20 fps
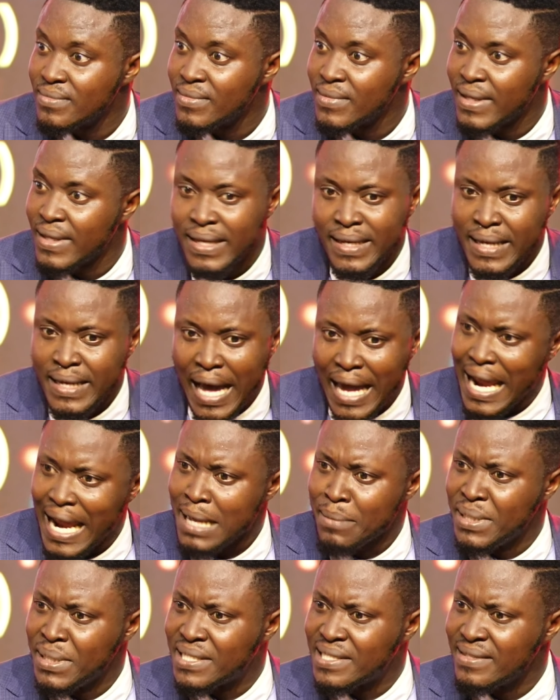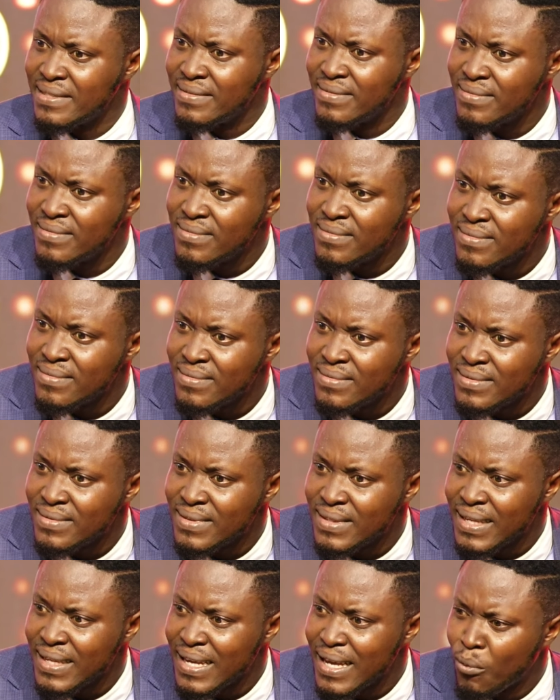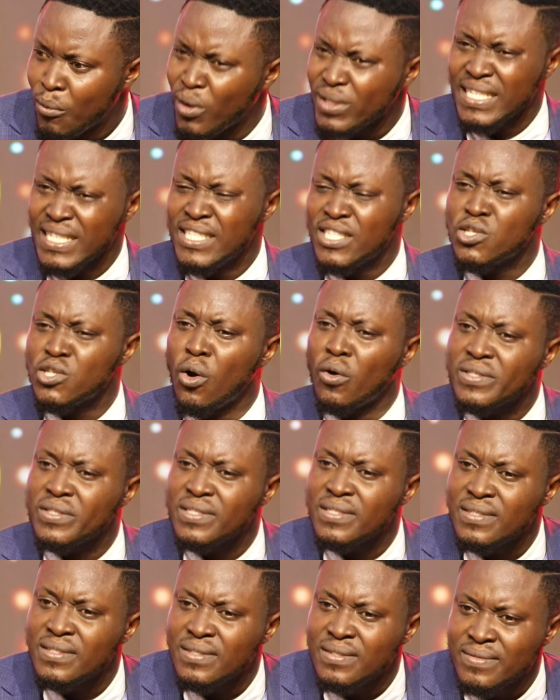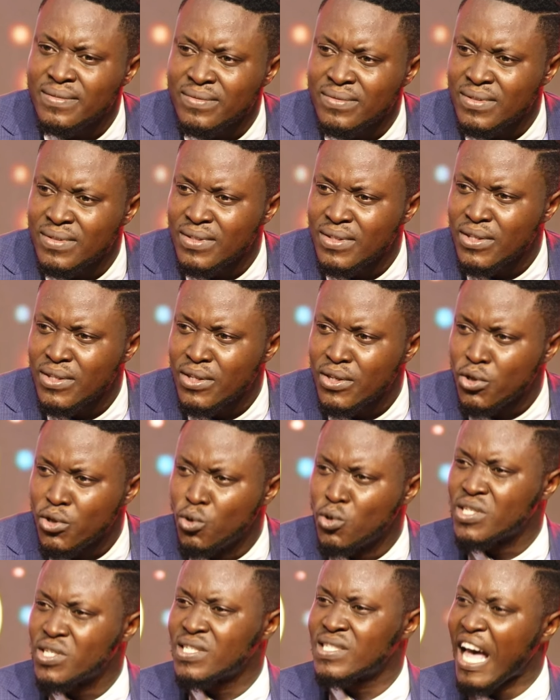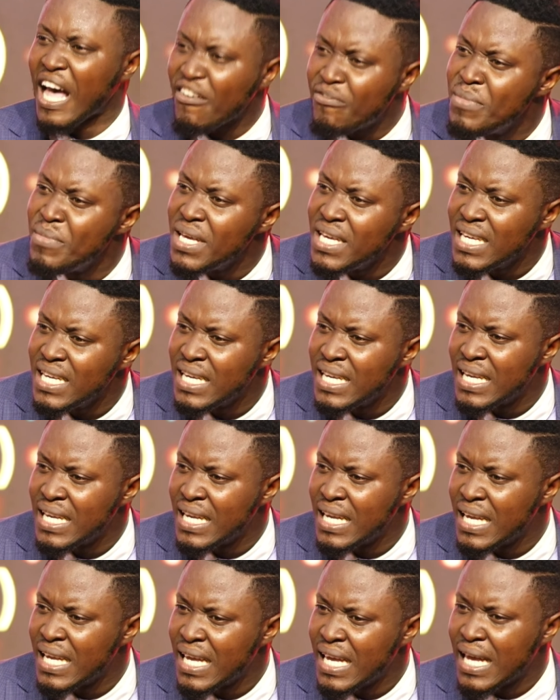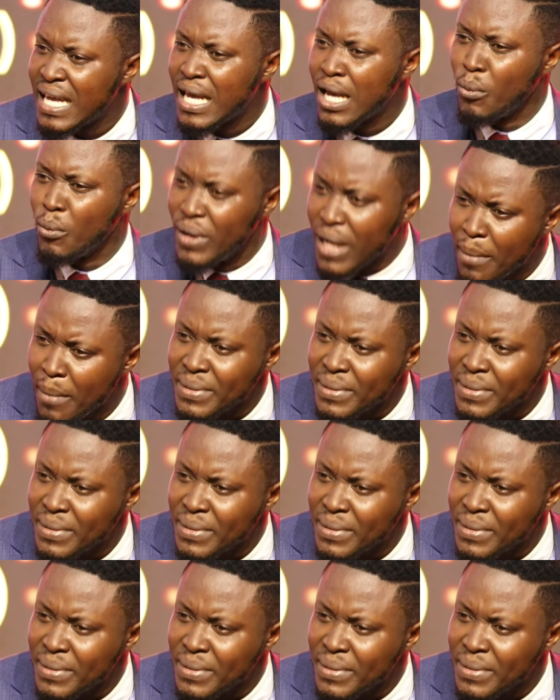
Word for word: I like meat. What insult? You serve me without meat.